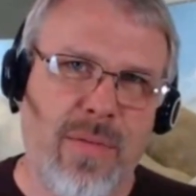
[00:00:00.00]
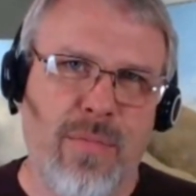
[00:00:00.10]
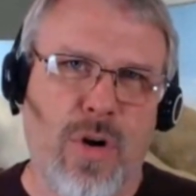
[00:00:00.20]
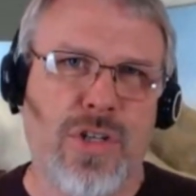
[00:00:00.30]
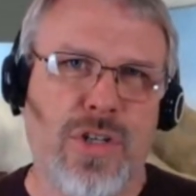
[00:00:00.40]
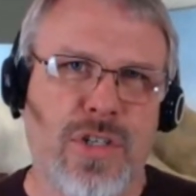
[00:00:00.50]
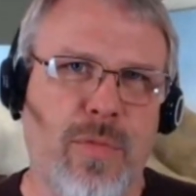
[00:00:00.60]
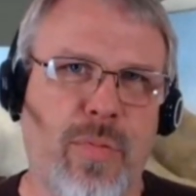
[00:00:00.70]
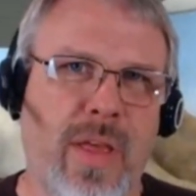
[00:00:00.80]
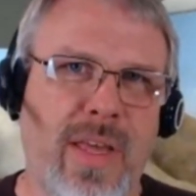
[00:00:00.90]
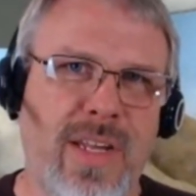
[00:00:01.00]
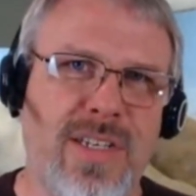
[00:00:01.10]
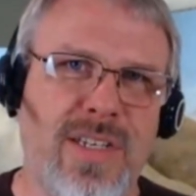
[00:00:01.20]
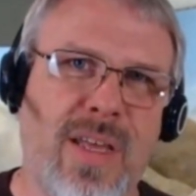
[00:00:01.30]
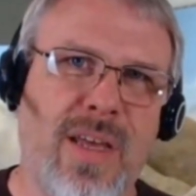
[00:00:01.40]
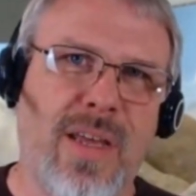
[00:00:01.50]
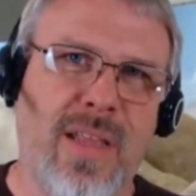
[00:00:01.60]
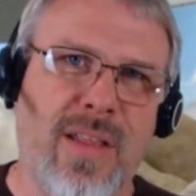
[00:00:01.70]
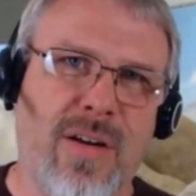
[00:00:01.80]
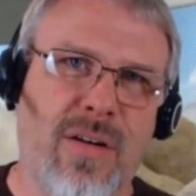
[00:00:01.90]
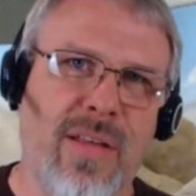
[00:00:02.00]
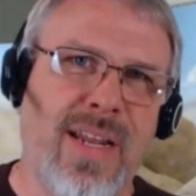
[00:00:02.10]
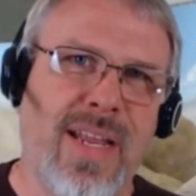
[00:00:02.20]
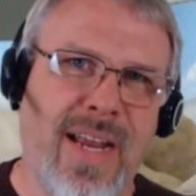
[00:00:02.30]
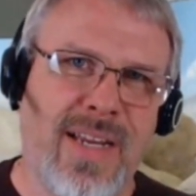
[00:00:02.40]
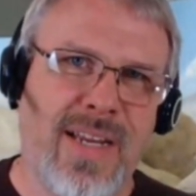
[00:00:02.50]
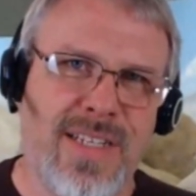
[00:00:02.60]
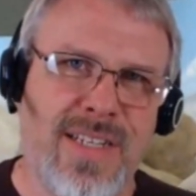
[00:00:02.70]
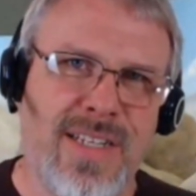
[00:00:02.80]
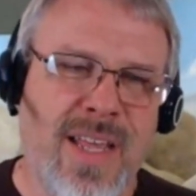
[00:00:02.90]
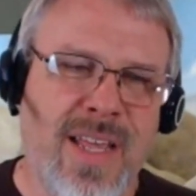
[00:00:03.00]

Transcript: merger took place in the in the early 90s,